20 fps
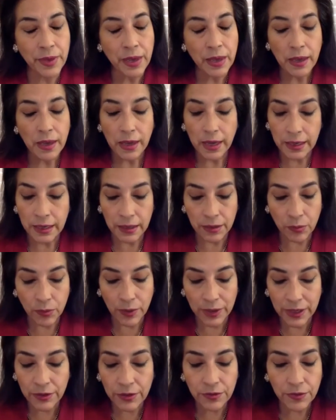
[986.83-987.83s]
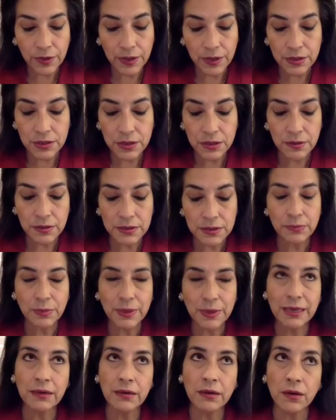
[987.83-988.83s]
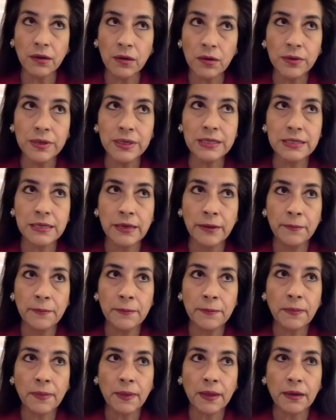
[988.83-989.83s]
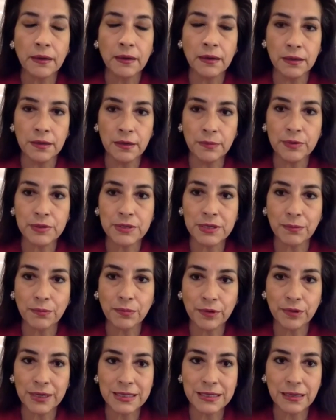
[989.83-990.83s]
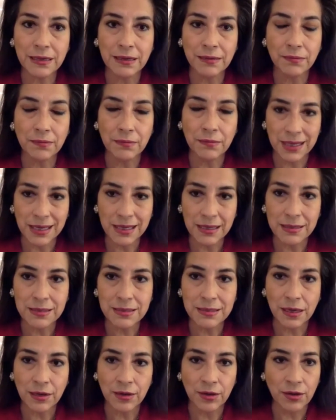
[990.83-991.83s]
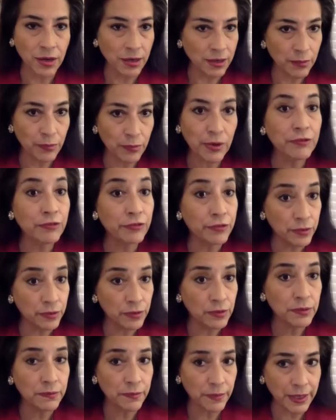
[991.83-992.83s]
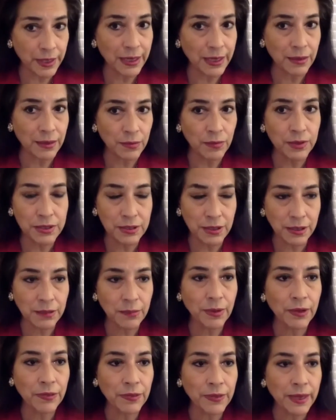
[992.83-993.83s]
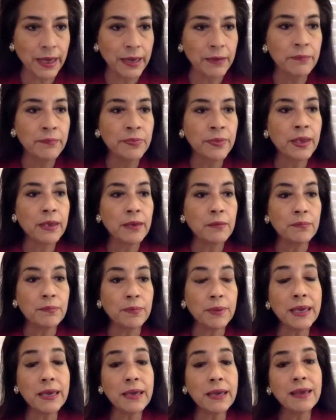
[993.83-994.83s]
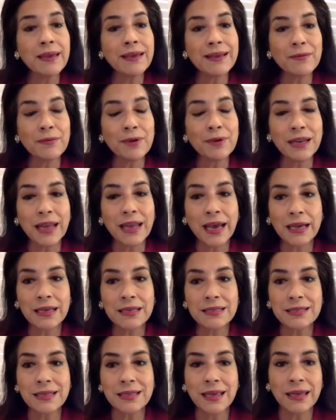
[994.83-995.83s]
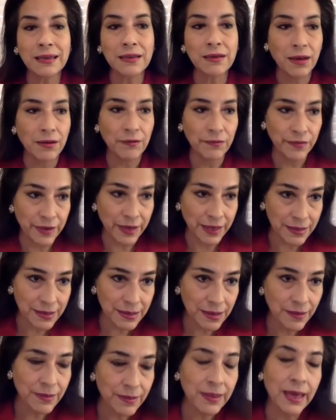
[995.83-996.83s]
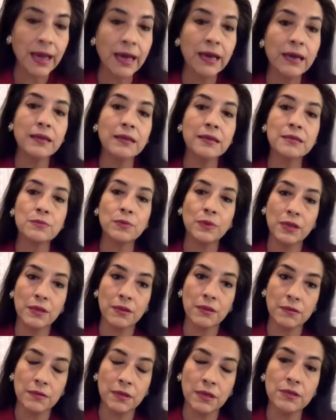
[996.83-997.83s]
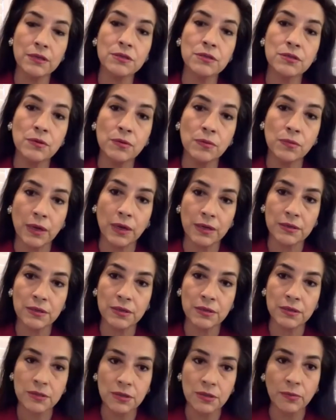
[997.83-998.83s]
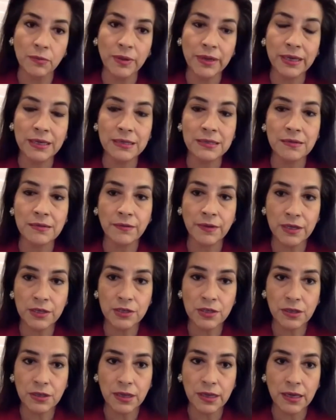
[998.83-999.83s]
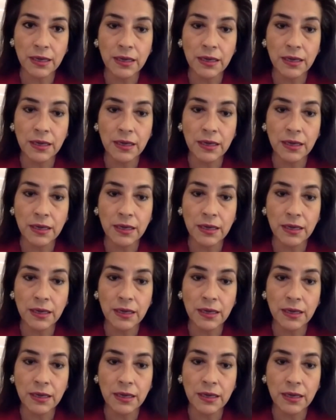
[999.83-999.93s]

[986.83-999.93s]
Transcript: And one other thing too is being always 100% present means that you're not going to bring food in. We talked about that. Be relaxed and confident. That is one of the things you want to do, because eventually